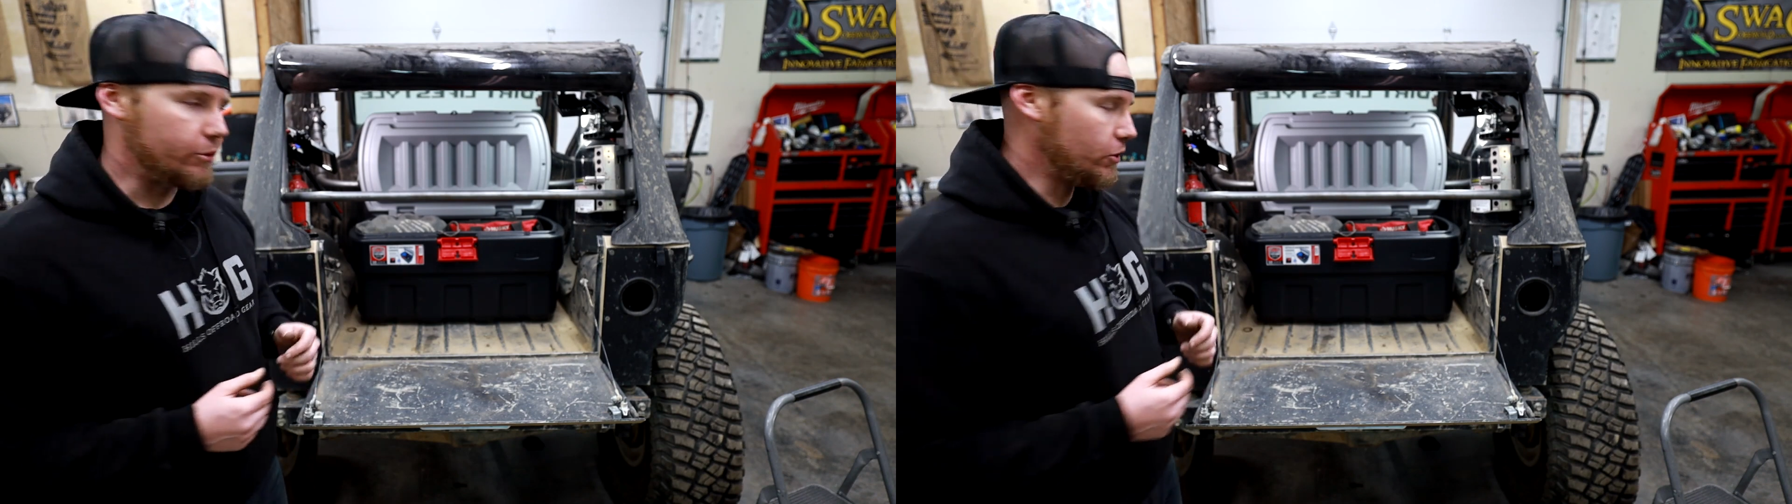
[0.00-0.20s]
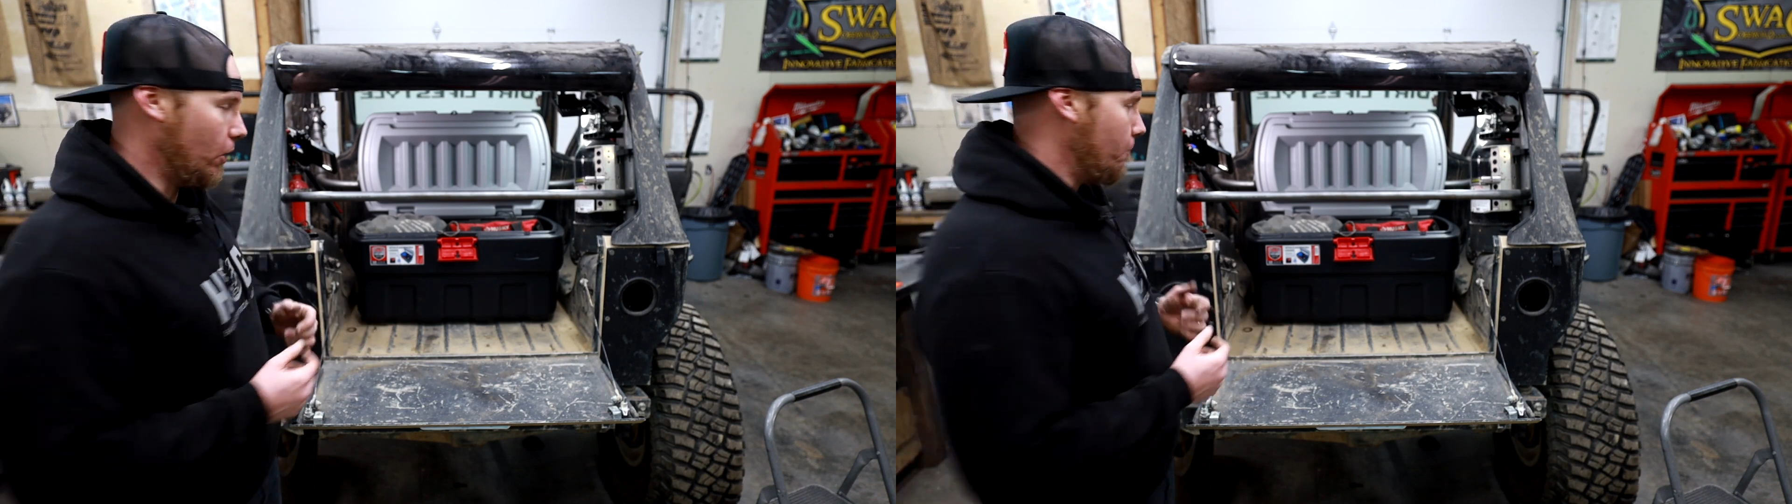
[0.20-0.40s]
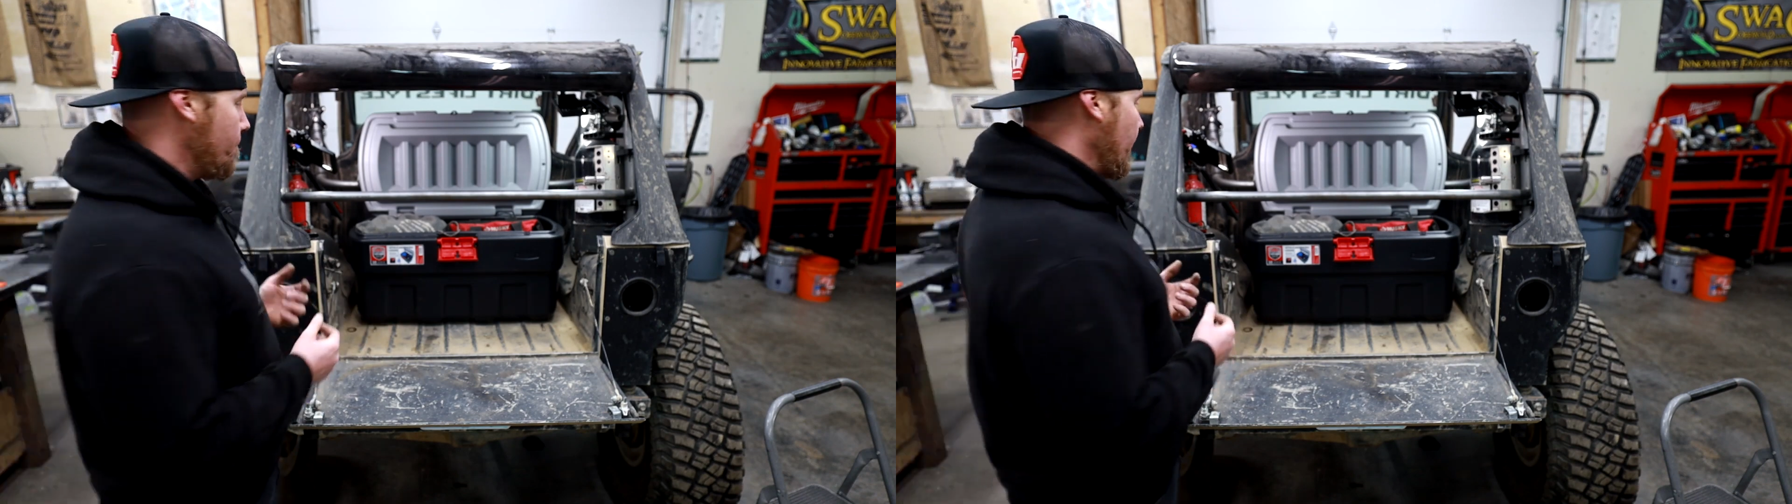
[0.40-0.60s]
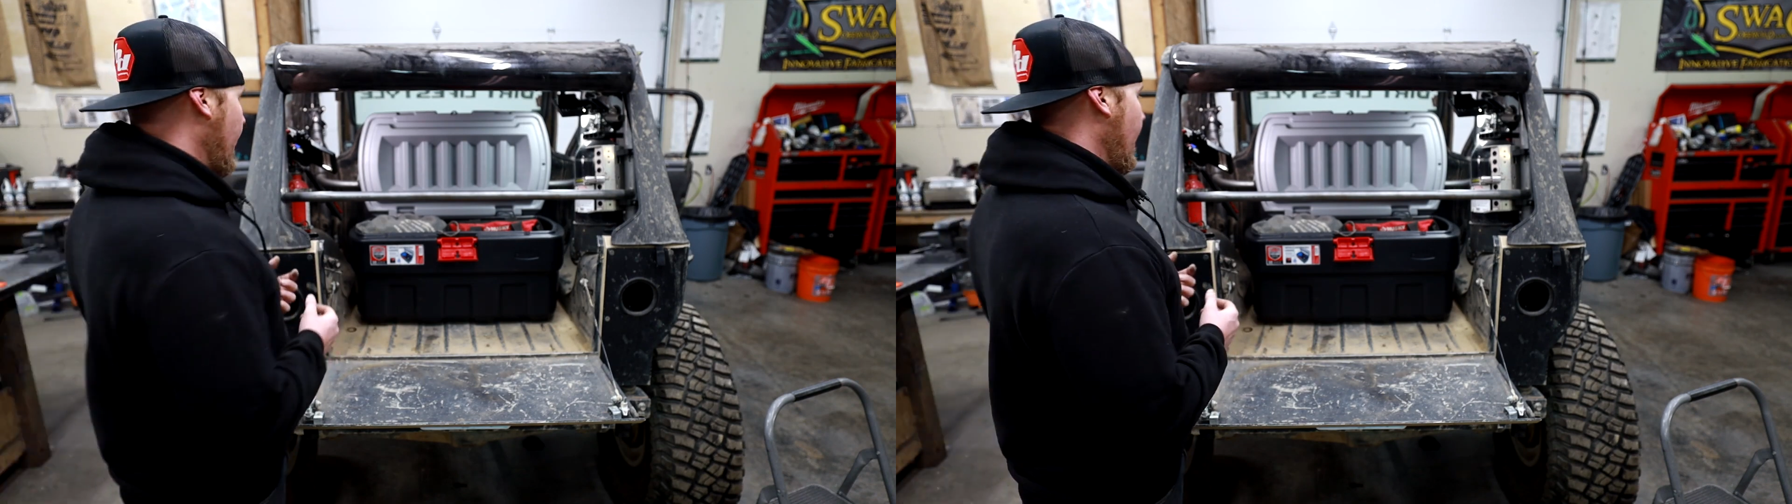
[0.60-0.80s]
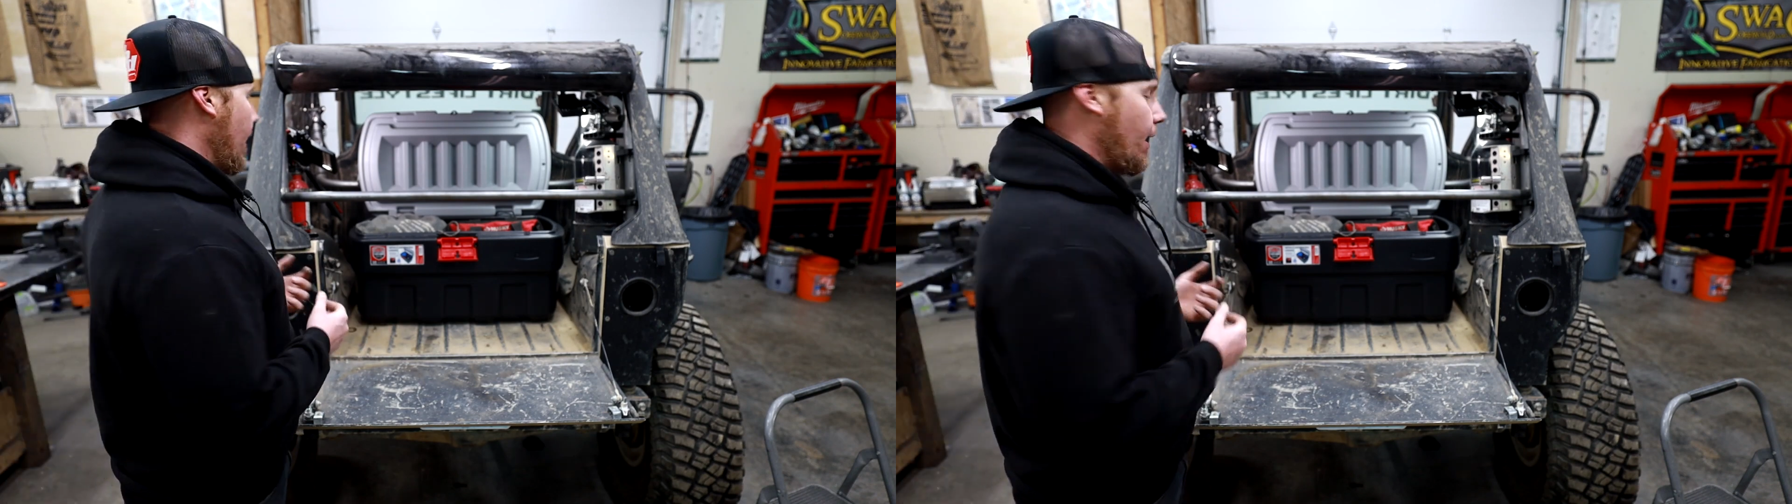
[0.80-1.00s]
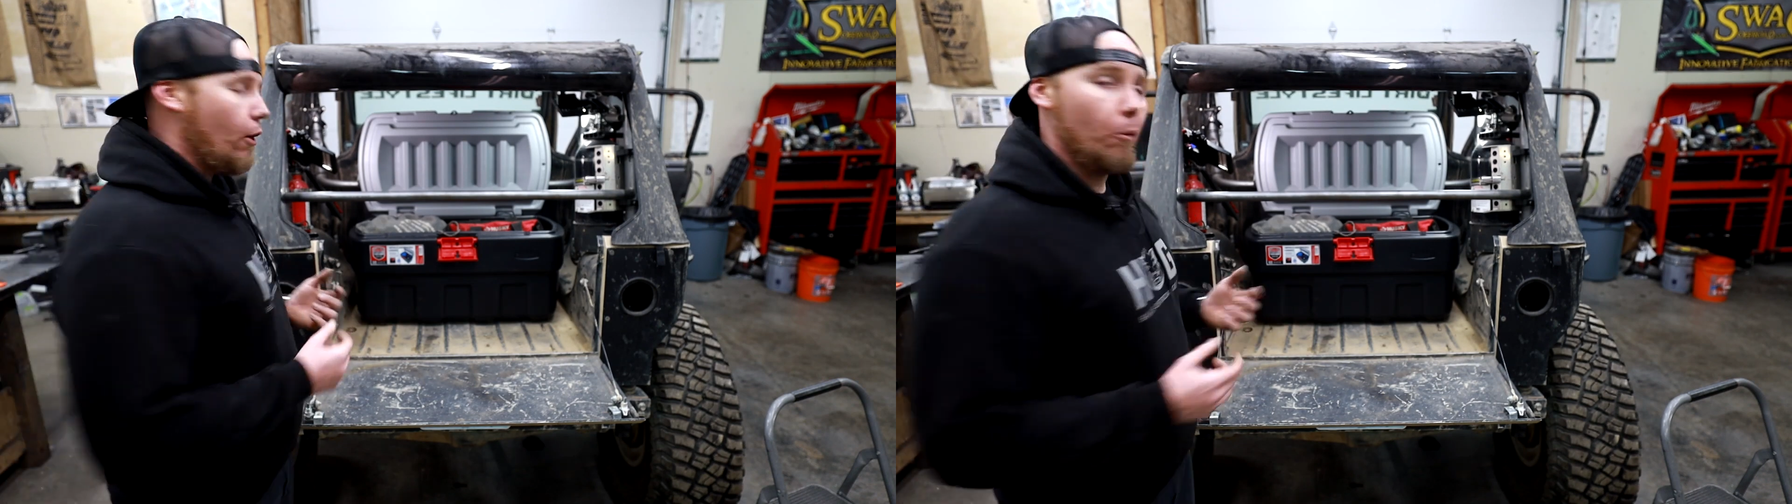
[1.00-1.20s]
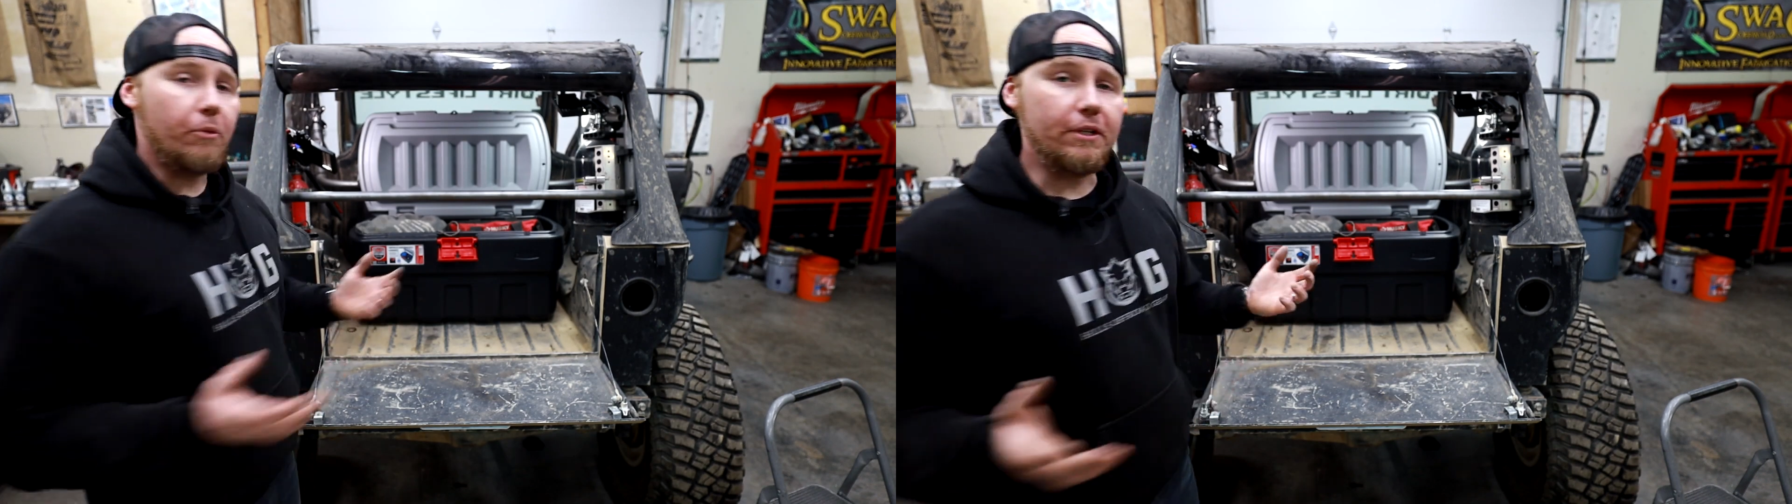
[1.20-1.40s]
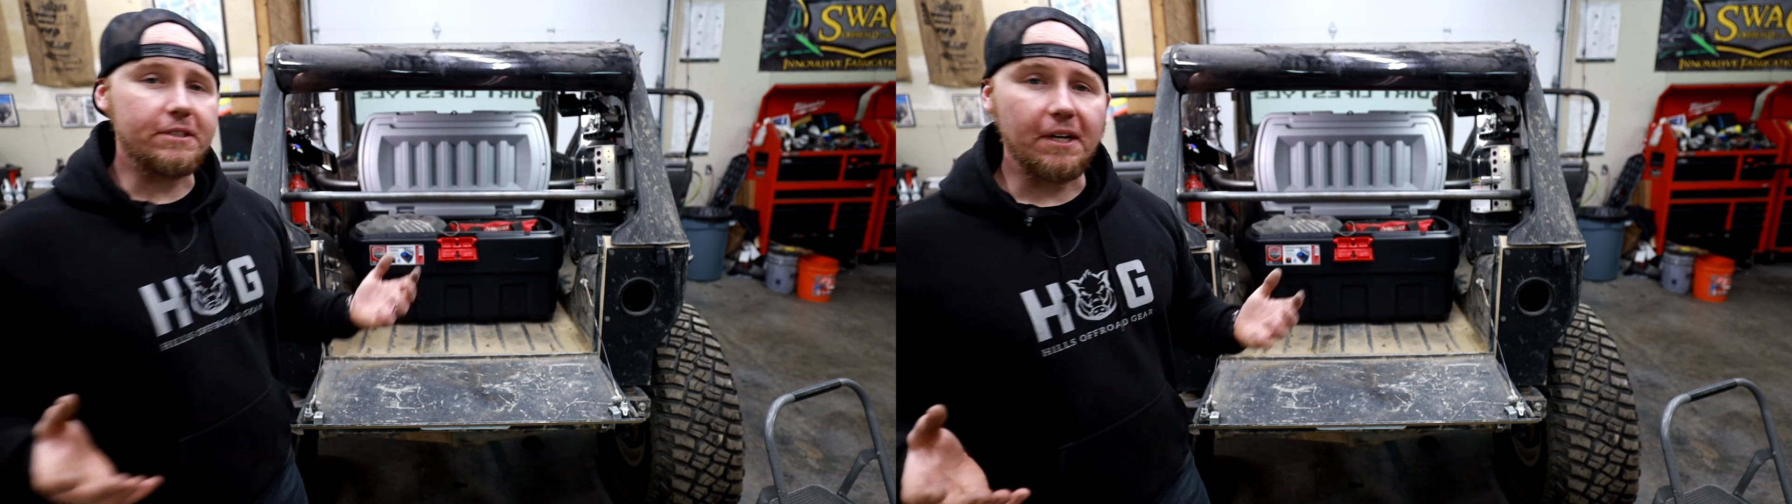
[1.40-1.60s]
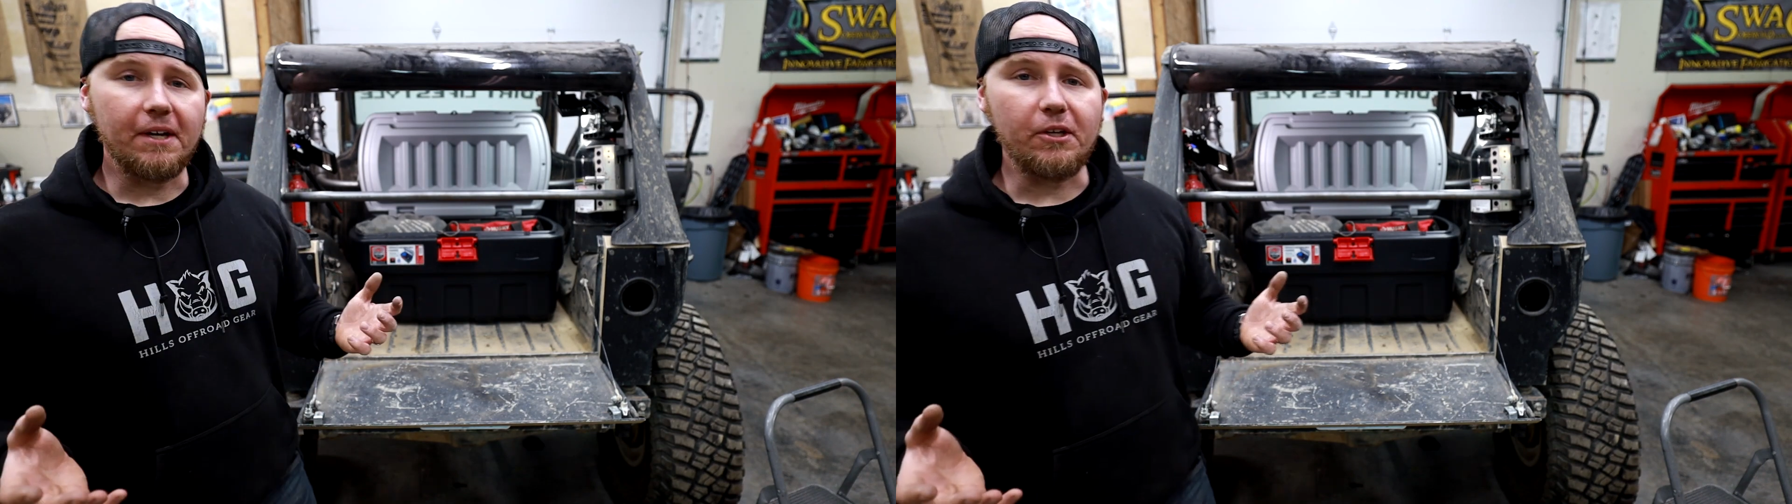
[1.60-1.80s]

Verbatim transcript: So I hope that uh,